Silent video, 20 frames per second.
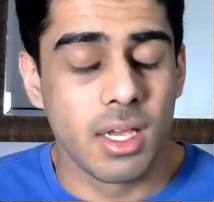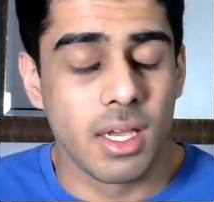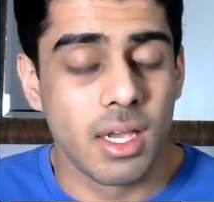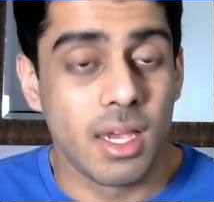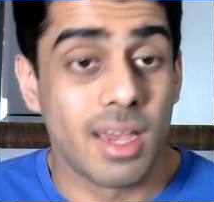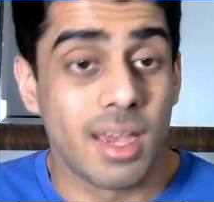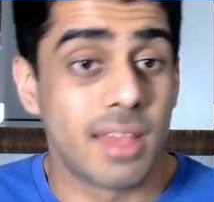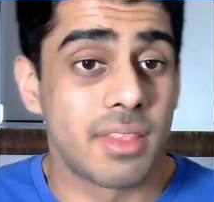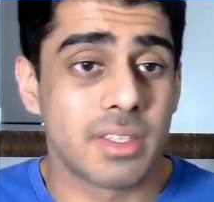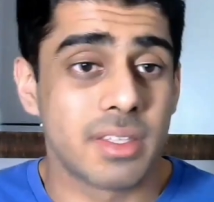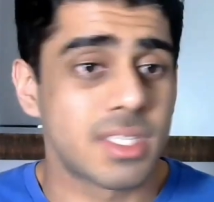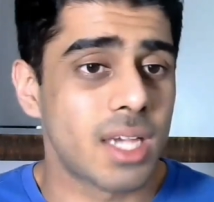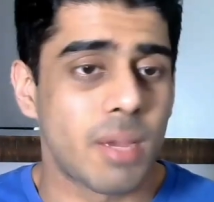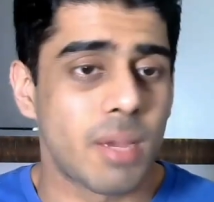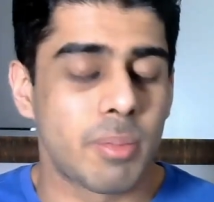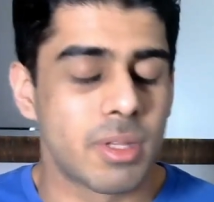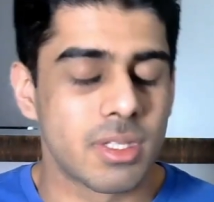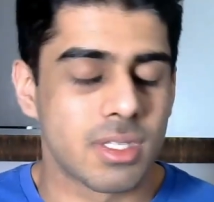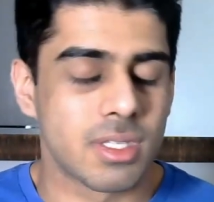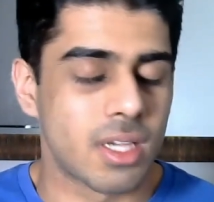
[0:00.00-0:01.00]
And this
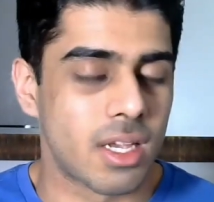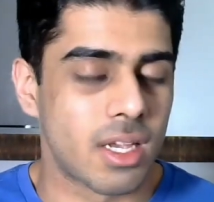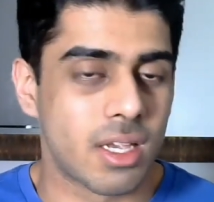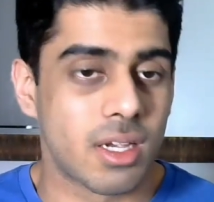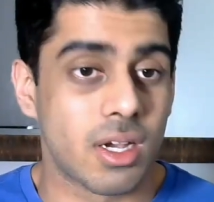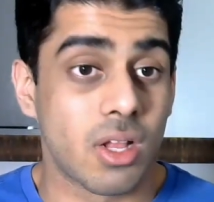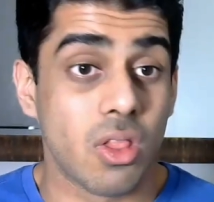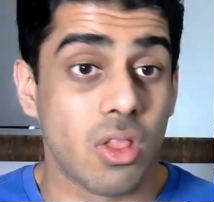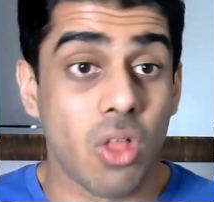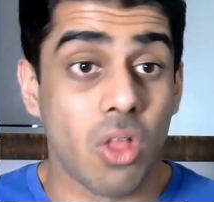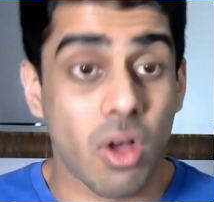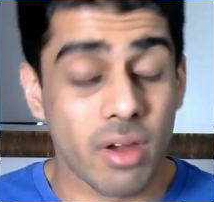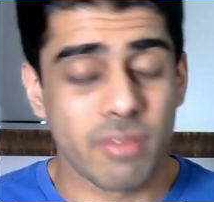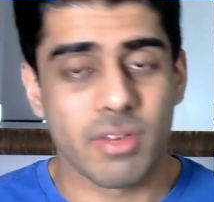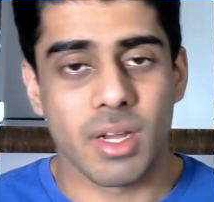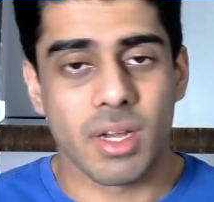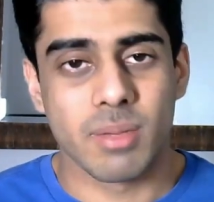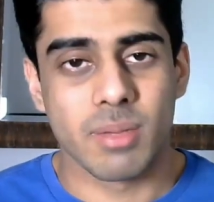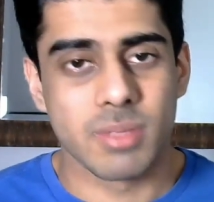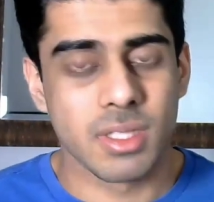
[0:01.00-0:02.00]
happens like a lot of
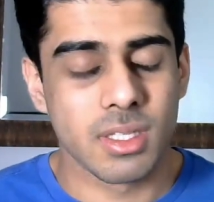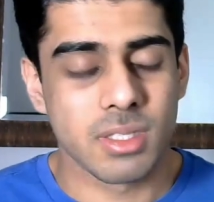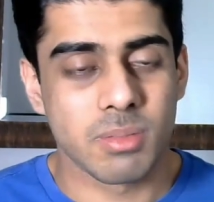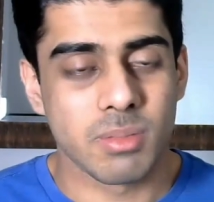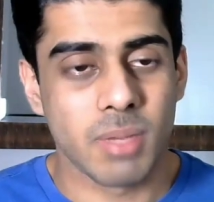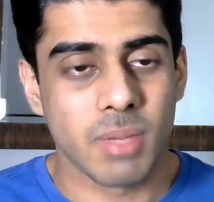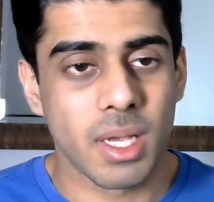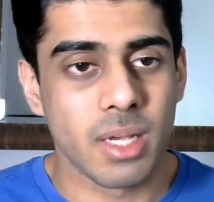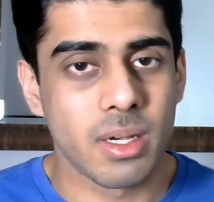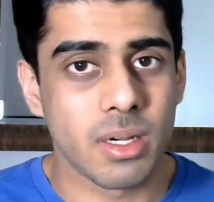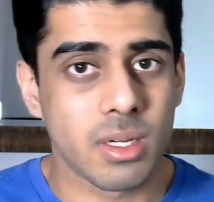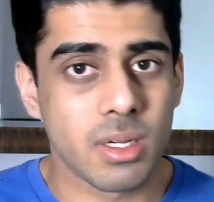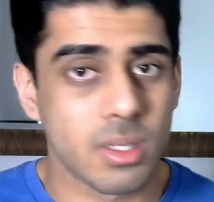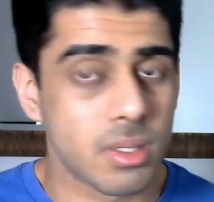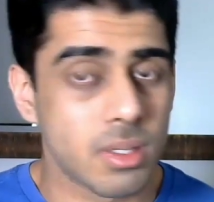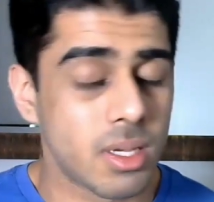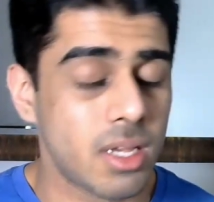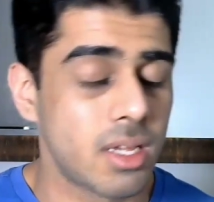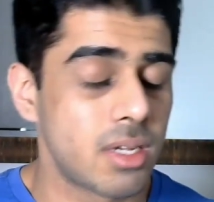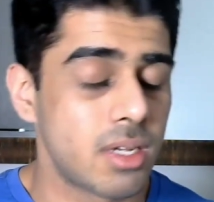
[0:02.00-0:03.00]
times in this manga,
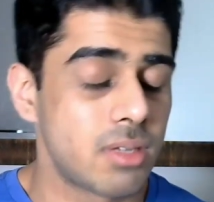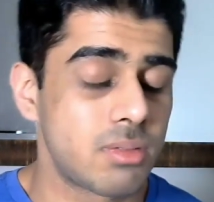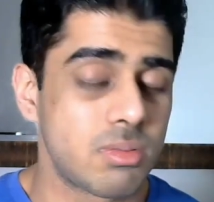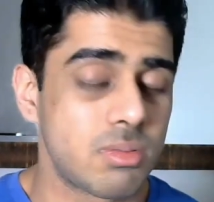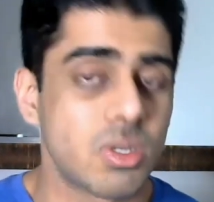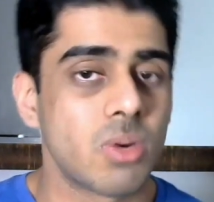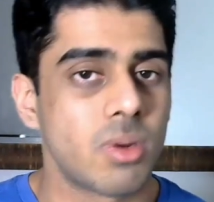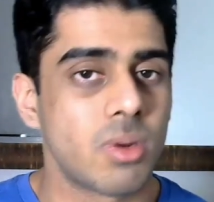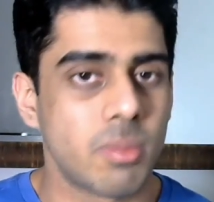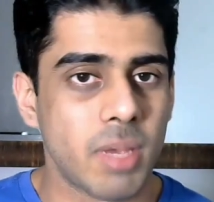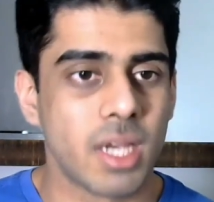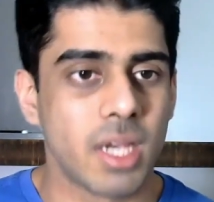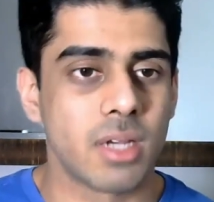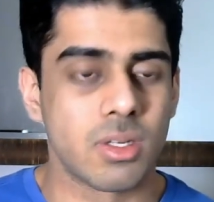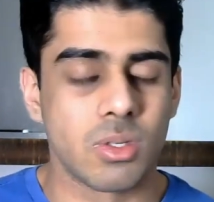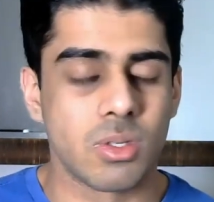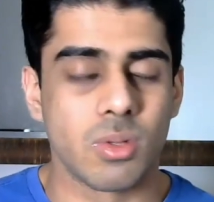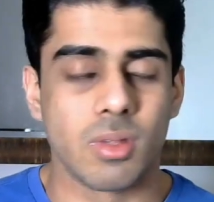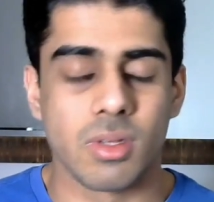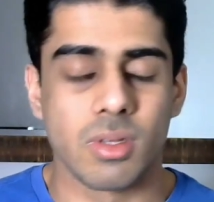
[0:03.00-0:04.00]
and Shonen manga
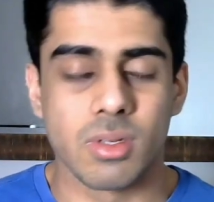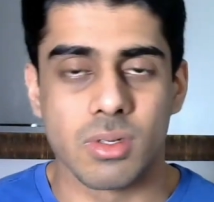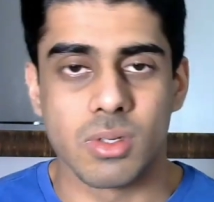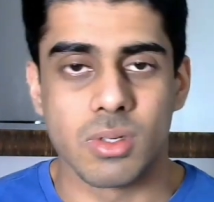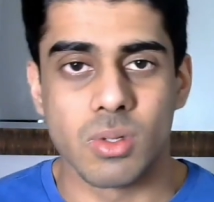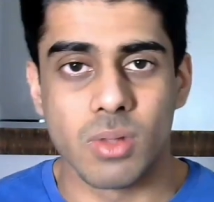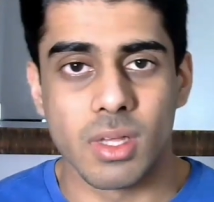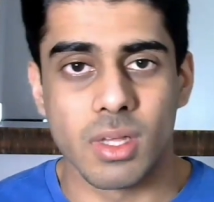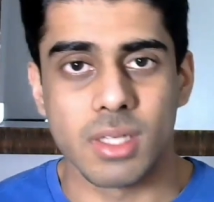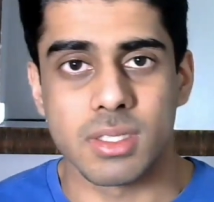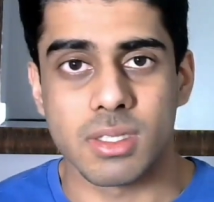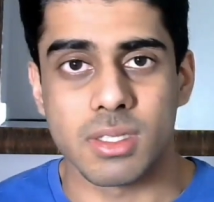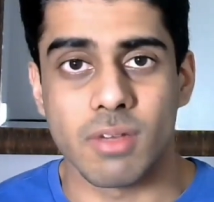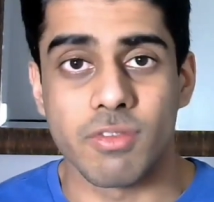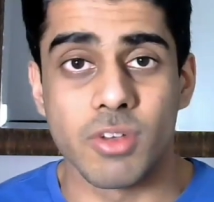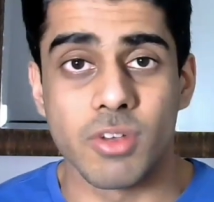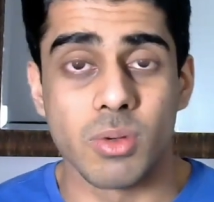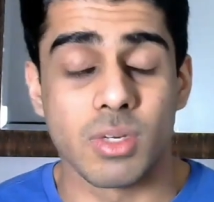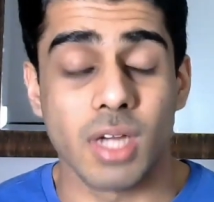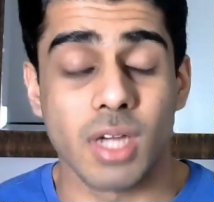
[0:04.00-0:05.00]
do this a
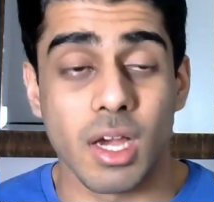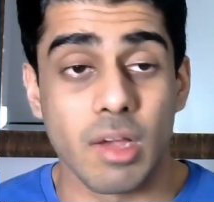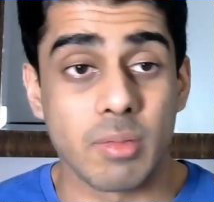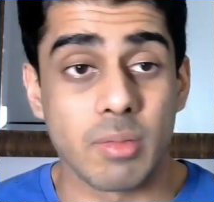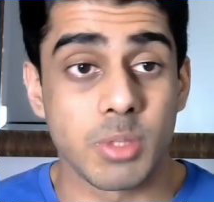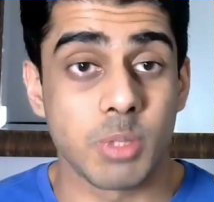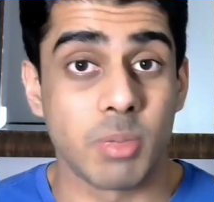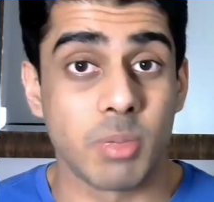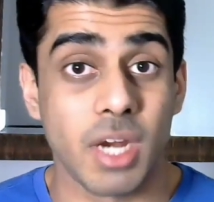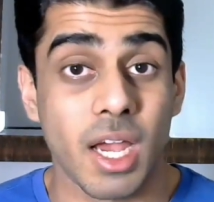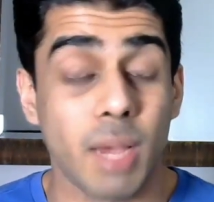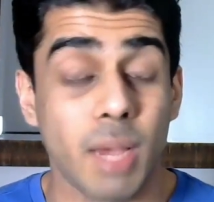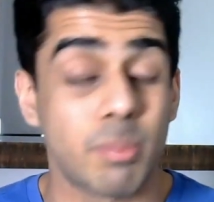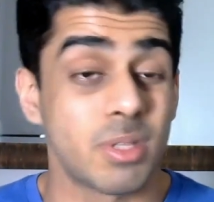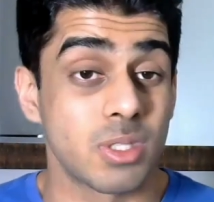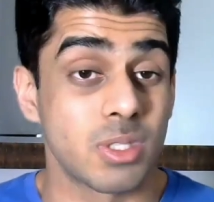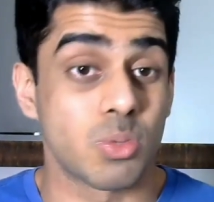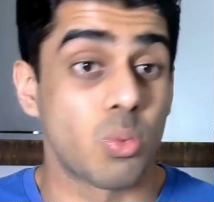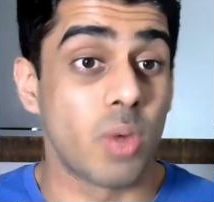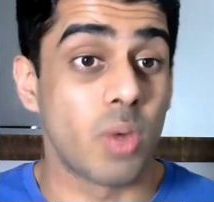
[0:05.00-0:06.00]
few times, but it
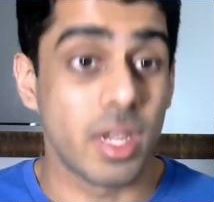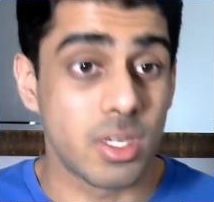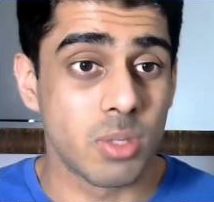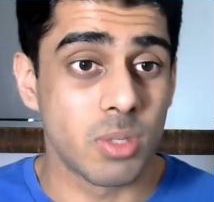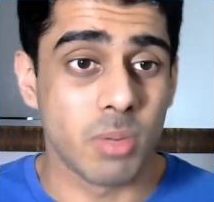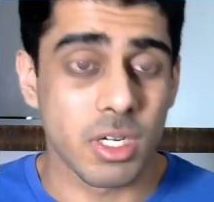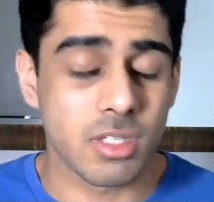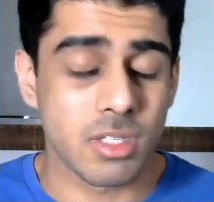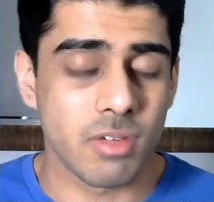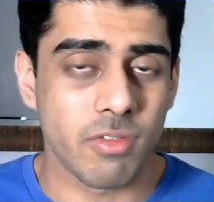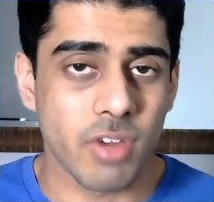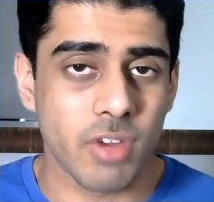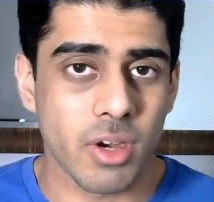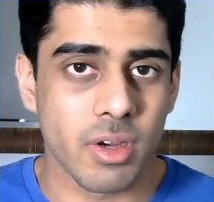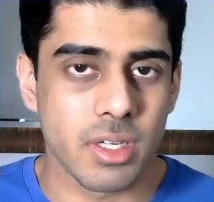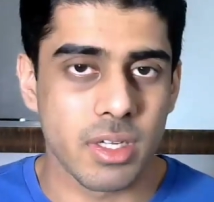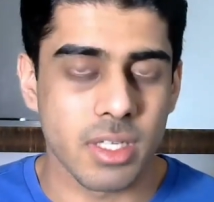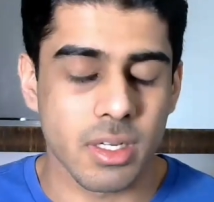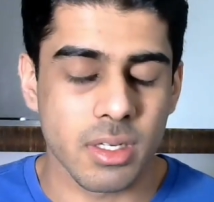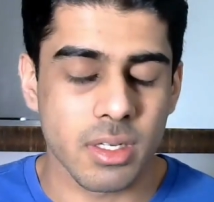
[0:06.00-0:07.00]
happens way too much in Fairy
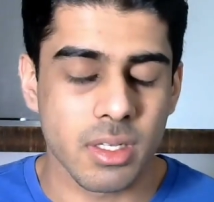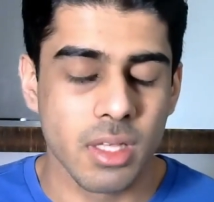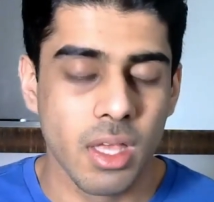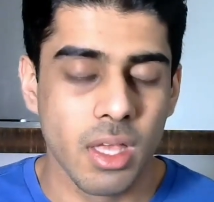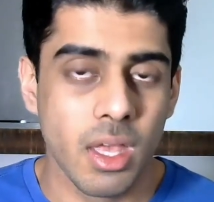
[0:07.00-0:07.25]
Tail.